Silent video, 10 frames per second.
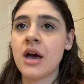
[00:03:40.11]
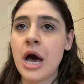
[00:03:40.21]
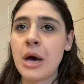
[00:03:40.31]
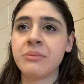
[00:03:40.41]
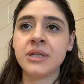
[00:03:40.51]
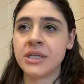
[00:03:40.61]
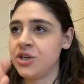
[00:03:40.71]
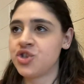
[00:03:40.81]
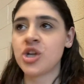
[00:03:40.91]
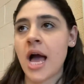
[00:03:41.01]
in
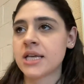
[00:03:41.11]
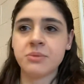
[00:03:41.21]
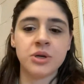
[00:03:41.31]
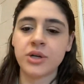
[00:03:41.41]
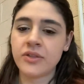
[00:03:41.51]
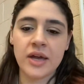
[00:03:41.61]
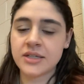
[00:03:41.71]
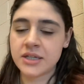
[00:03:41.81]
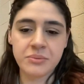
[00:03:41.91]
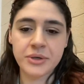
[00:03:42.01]
each class period that
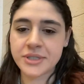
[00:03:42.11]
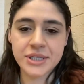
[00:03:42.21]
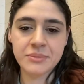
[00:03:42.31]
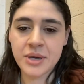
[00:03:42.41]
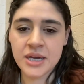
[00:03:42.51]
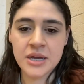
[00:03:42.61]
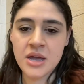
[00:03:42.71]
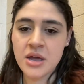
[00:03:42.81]
didn't participate.